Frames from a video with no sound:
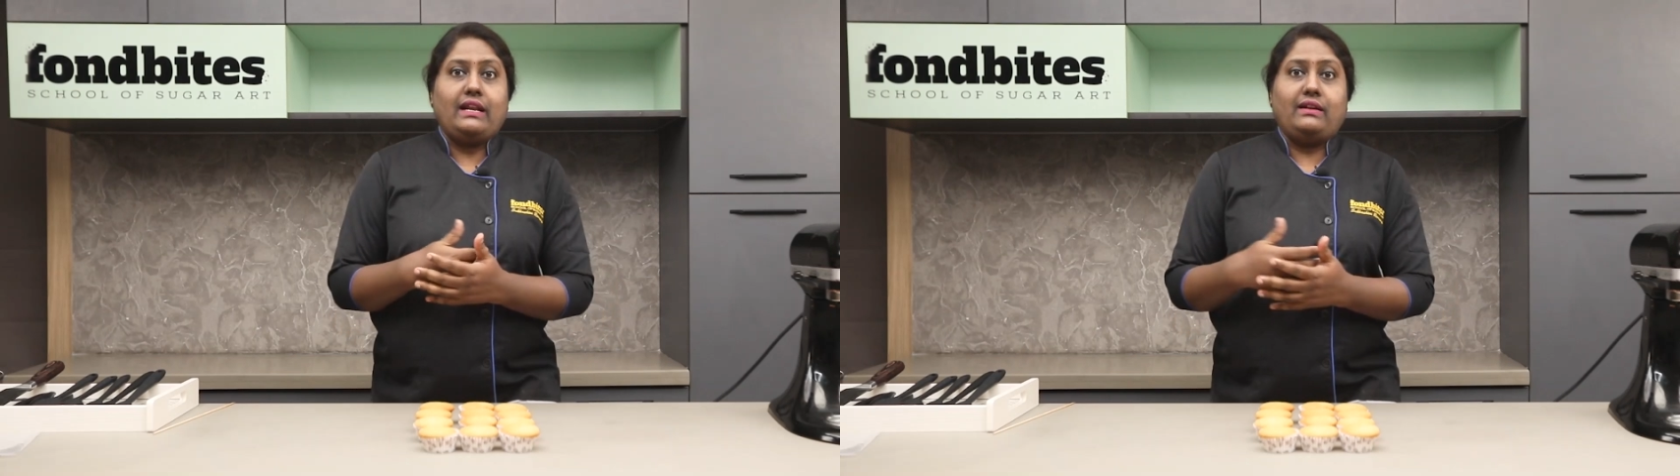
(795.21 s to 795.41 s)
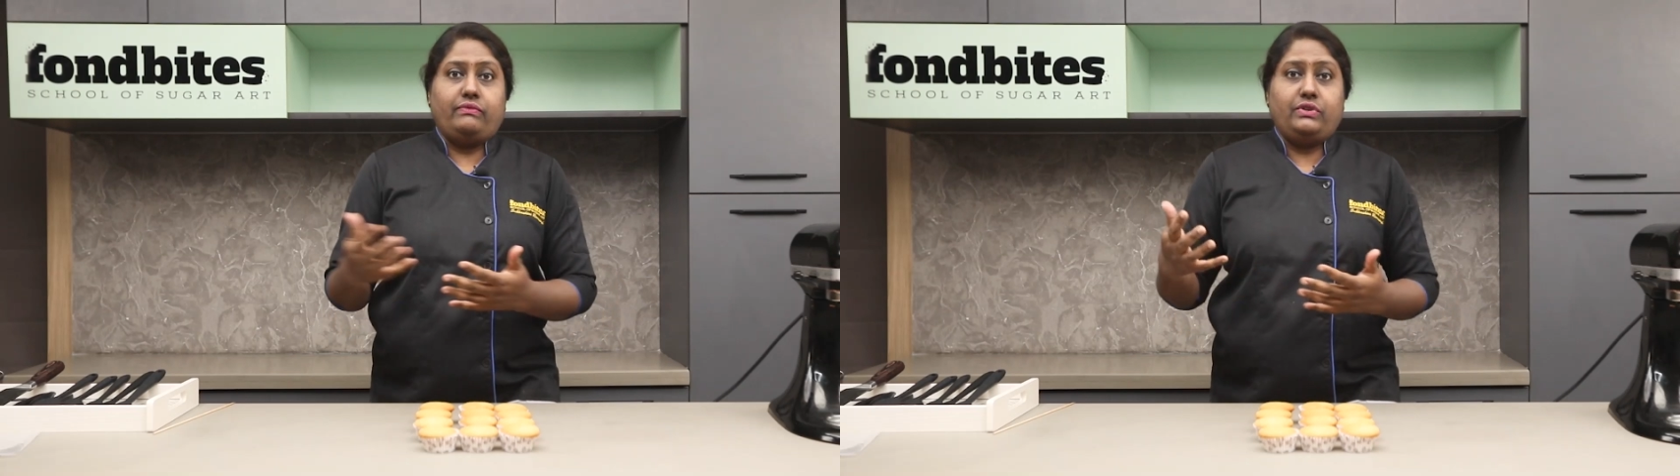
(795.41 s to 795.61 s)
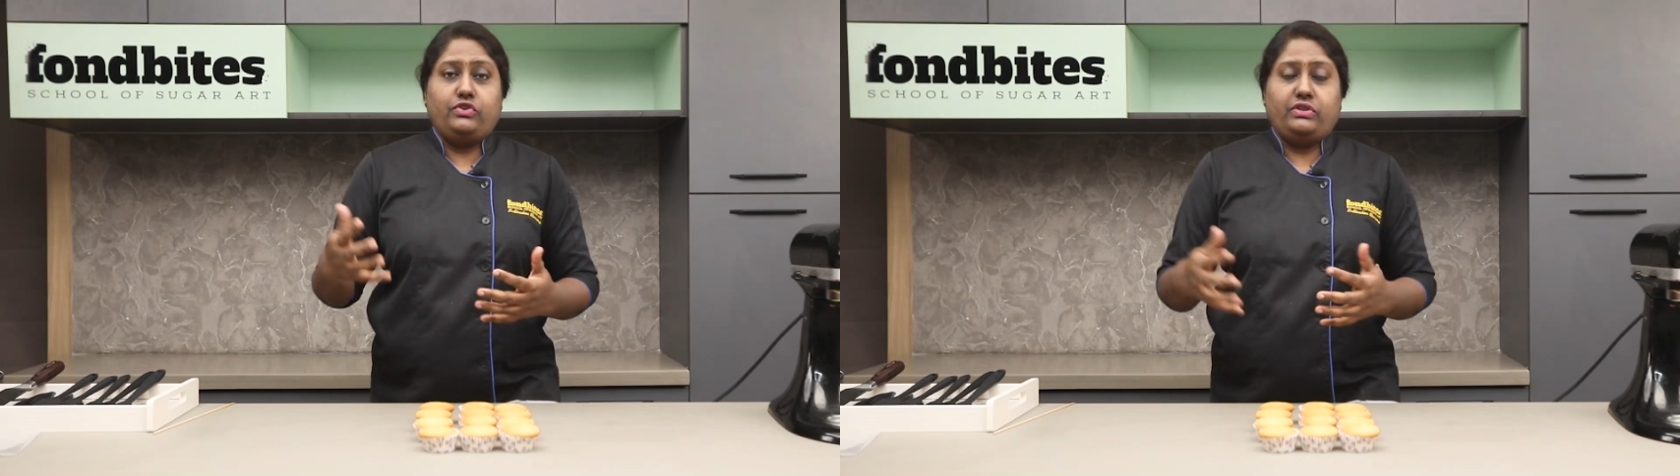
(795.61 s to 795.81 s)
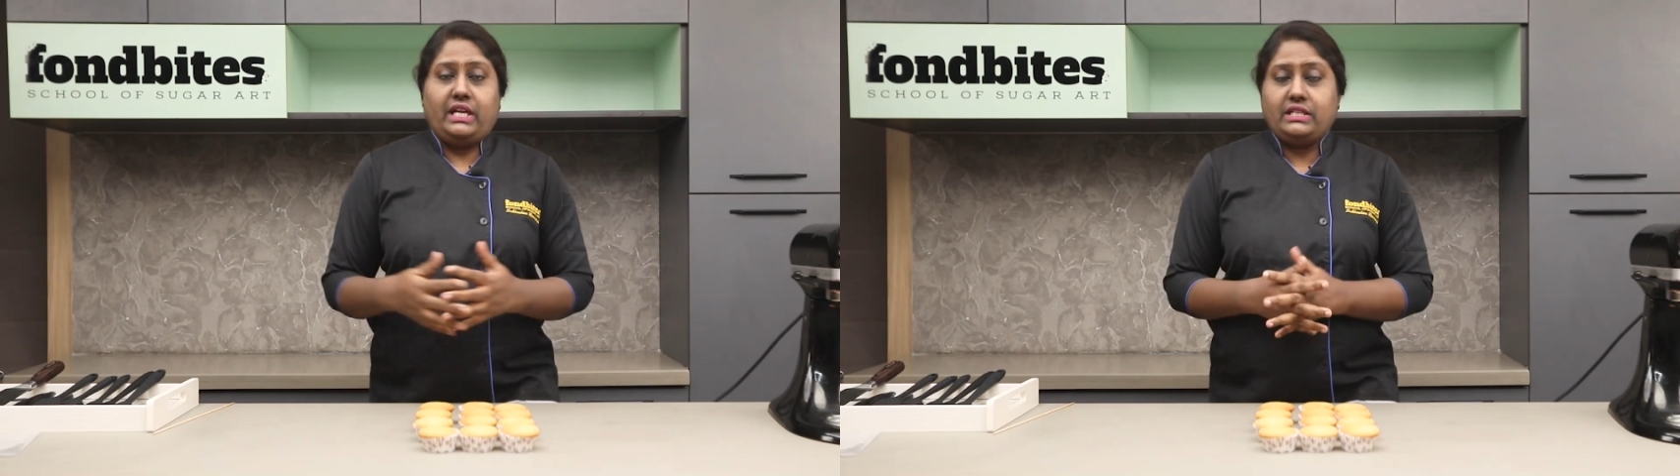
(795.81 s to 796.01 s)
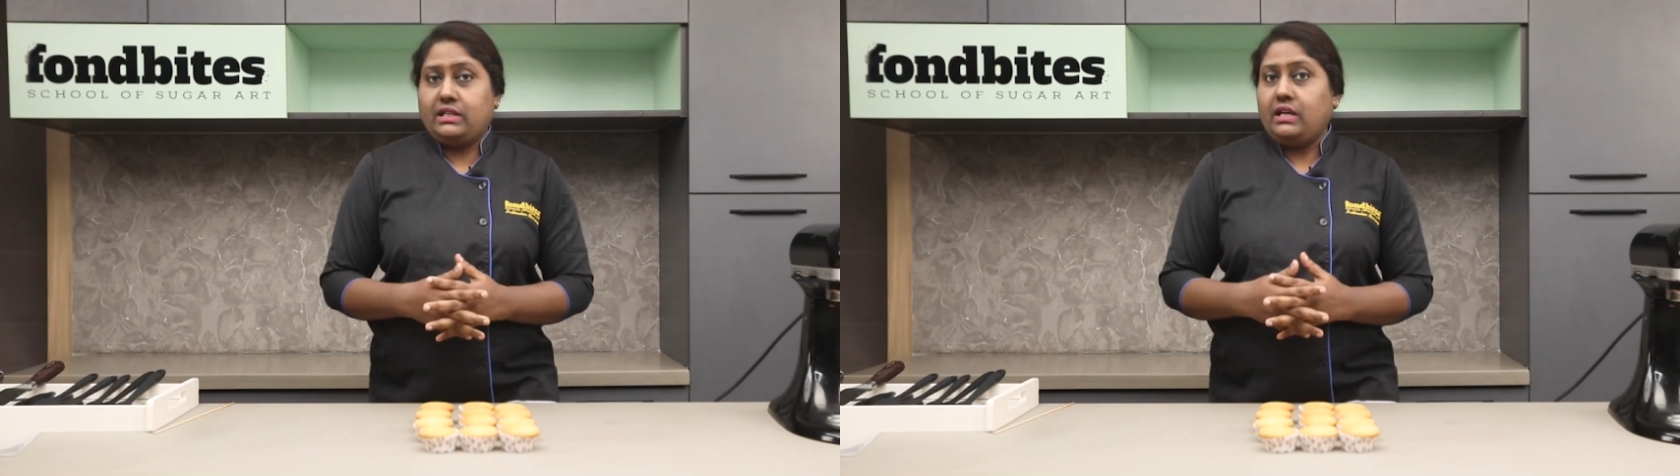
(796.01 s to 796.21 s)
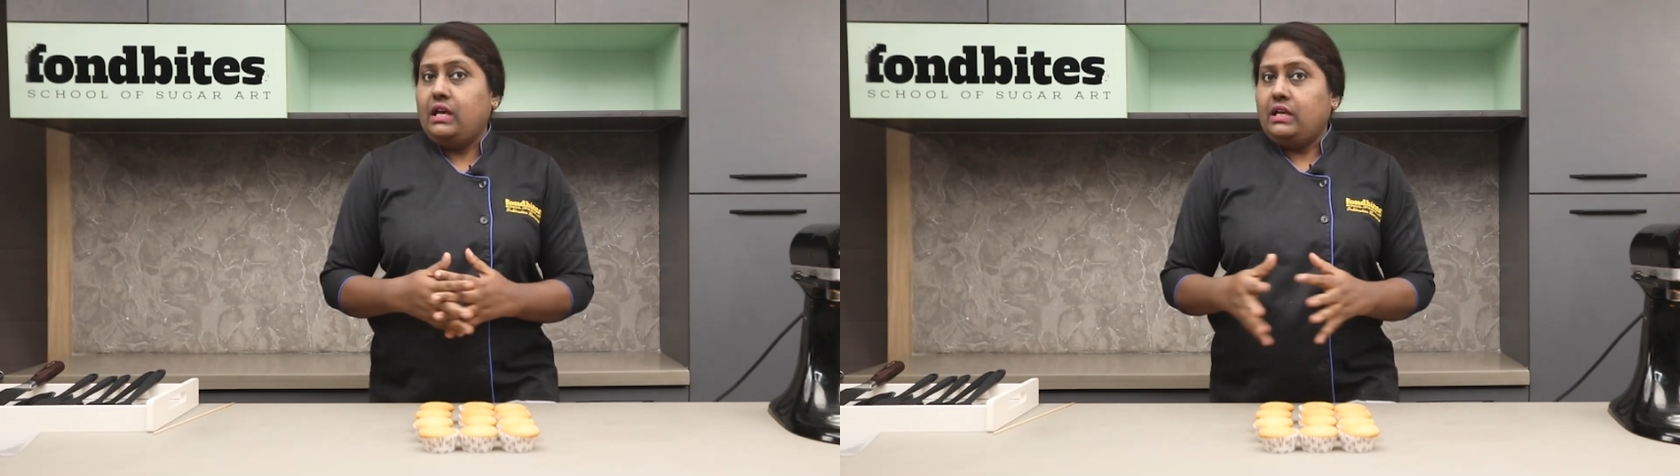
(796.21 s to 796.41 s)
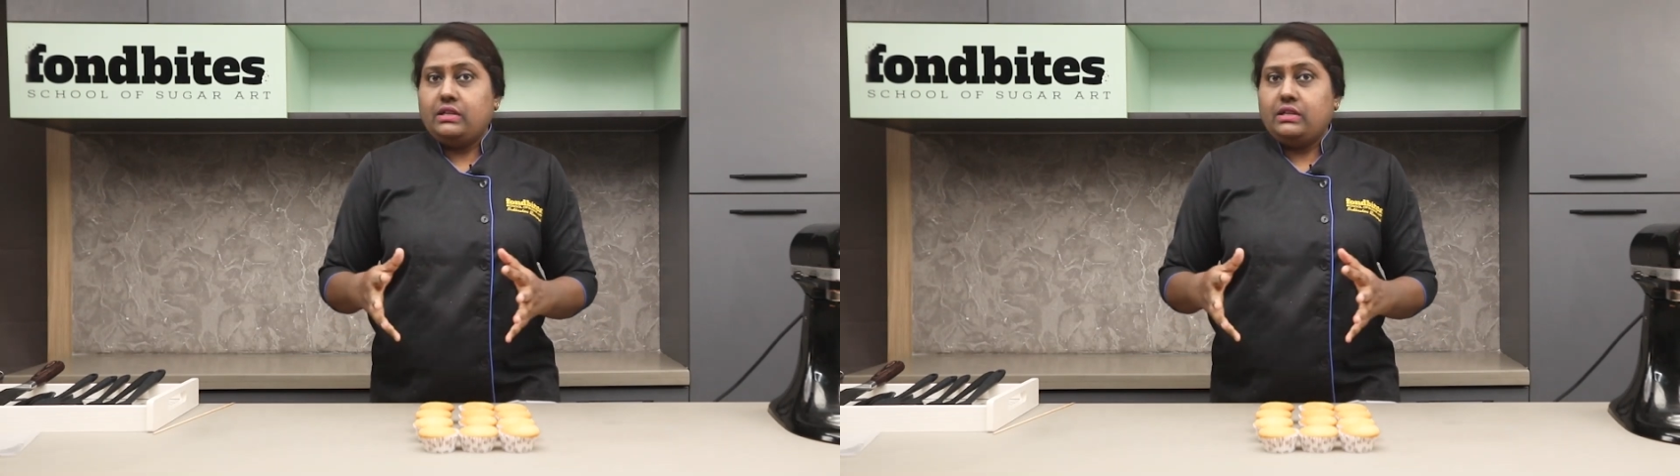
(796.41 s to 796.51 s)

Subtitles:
and refrigerating